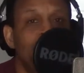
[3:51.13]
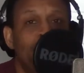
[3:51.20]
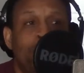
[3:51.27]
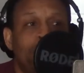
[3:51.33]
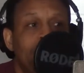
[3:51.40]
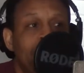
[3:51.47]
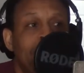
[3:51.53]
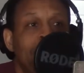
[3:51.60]

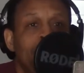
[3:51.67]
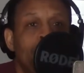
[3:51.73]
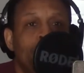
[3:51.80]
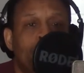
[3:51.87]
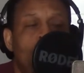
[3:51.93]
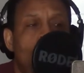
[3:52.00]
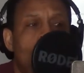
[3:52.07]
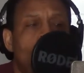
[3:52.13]
get in your
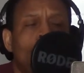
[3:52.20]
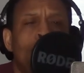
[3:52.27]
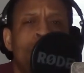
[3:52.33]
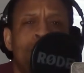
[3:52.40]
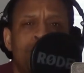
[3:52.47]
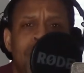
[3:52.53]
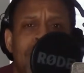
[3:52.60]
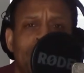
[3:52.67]
car and go
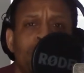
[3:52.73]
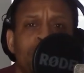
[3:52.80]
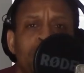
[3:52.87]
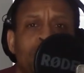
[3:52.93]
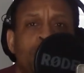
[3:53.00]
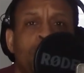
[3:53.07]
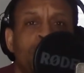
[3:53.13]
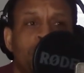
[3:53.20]
follow
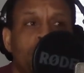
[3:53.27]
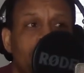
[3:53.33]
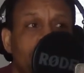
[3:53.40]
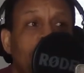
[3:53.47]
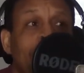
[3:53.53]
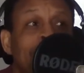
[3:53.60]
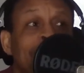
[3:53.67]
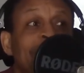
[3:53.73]
someone with your
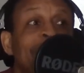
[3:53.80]
gun.